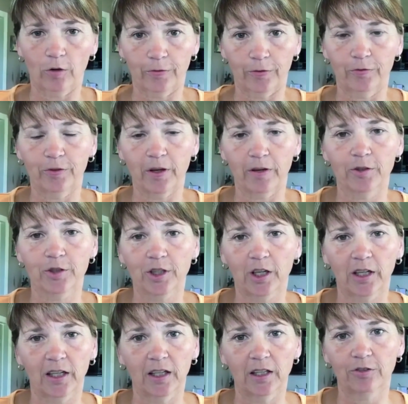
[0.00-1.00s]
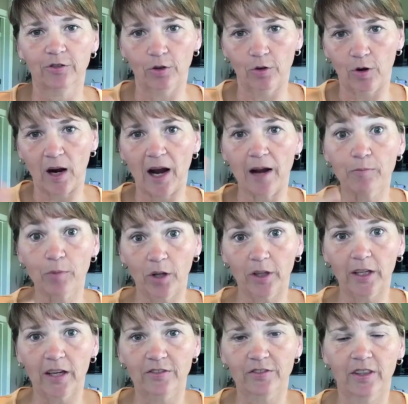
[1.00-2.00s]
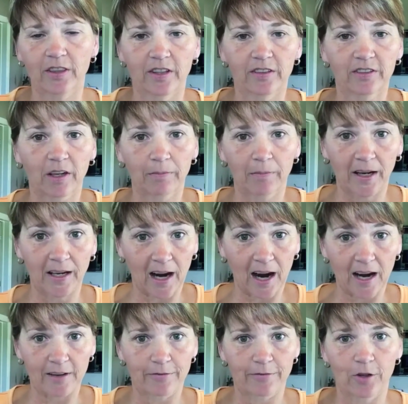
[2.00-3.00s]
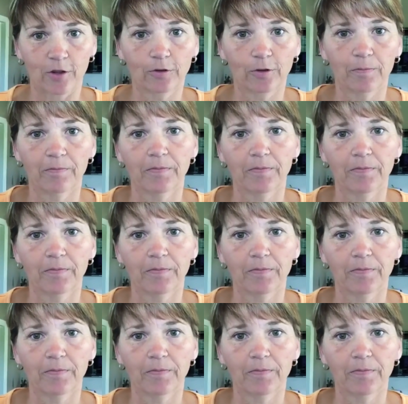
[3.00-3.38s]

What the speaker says: if you've never done it, so I'm broadcasting this on my iPhone.